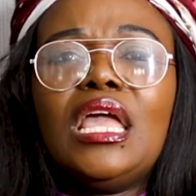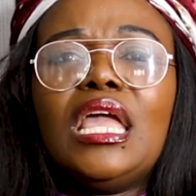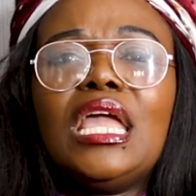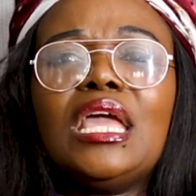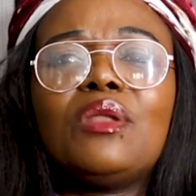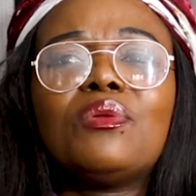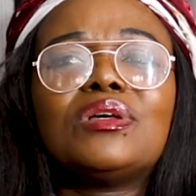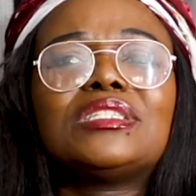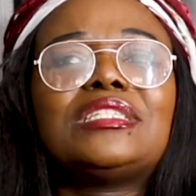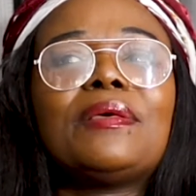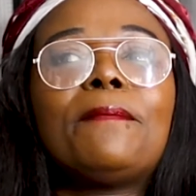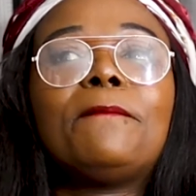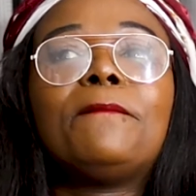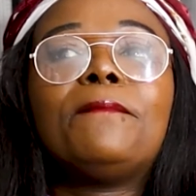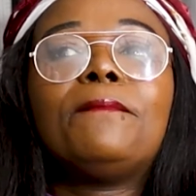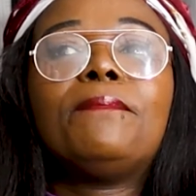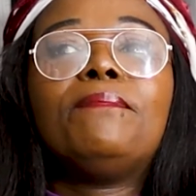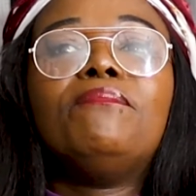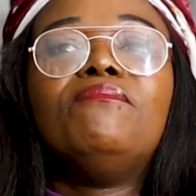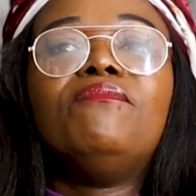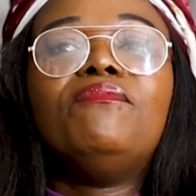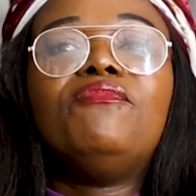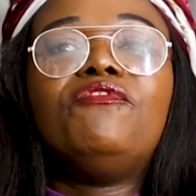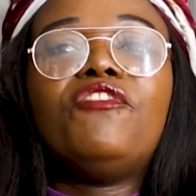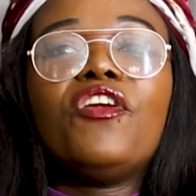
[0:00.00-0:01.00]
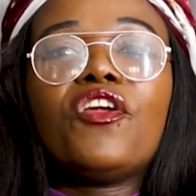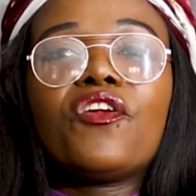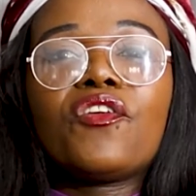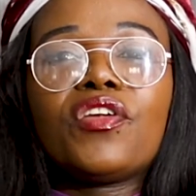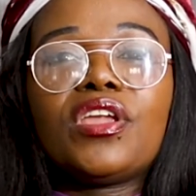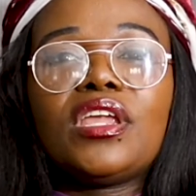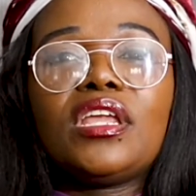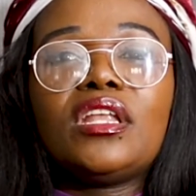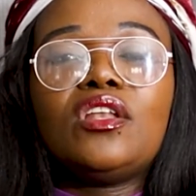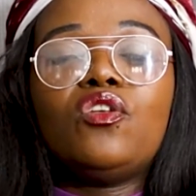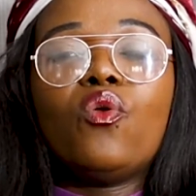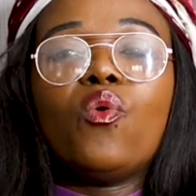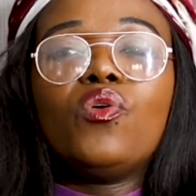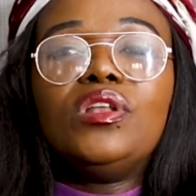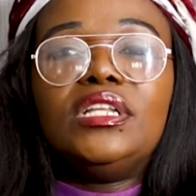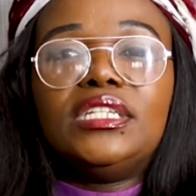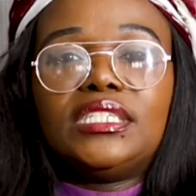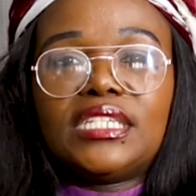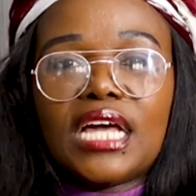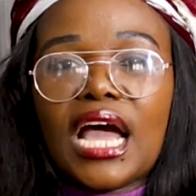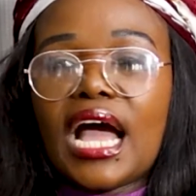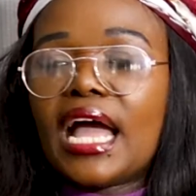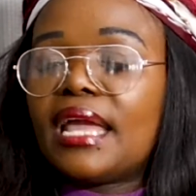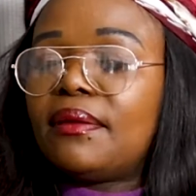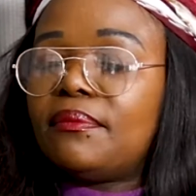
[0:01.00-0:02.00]
It was a very lonely
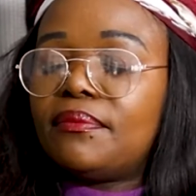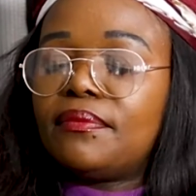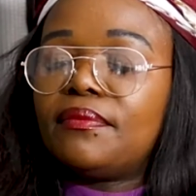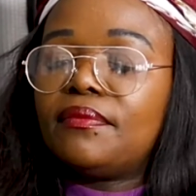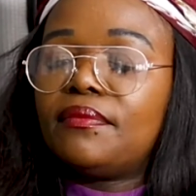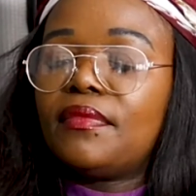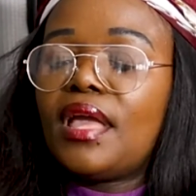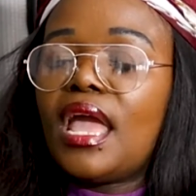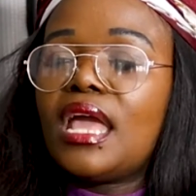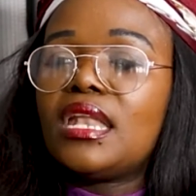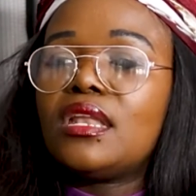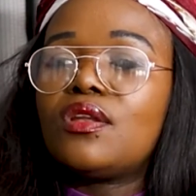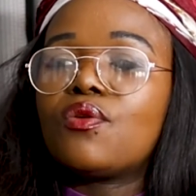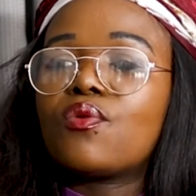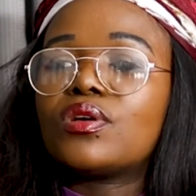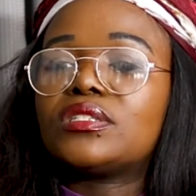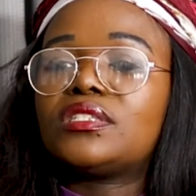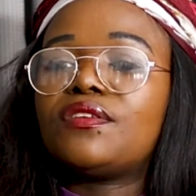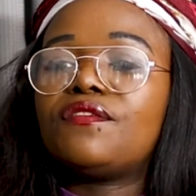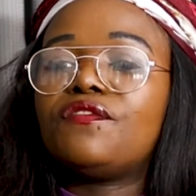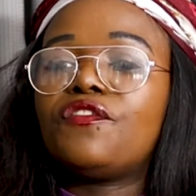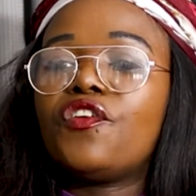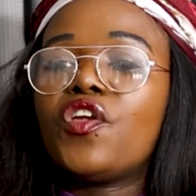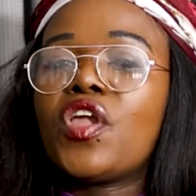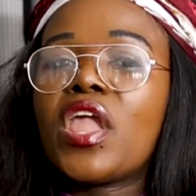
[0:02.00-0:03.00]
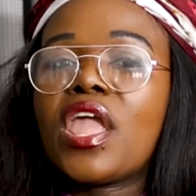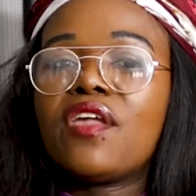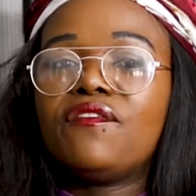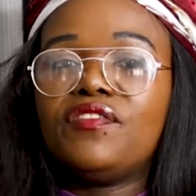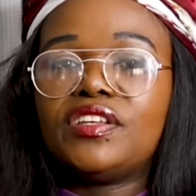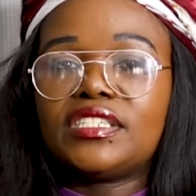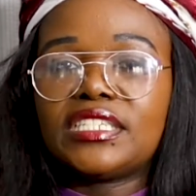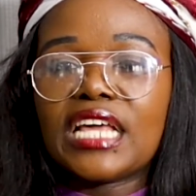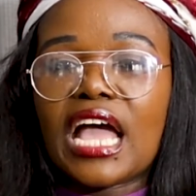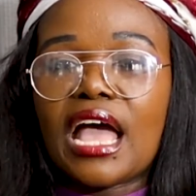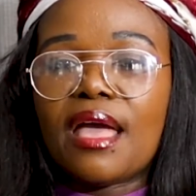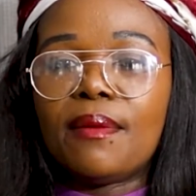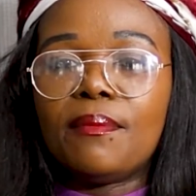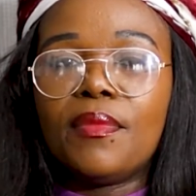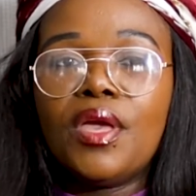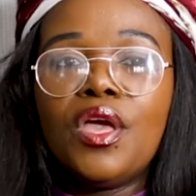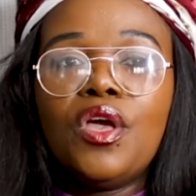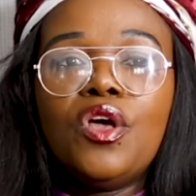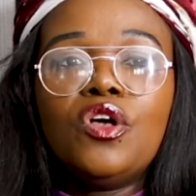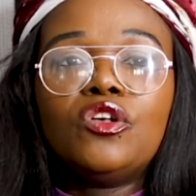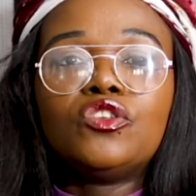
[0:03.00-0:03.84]
time, and it was a very heavy time.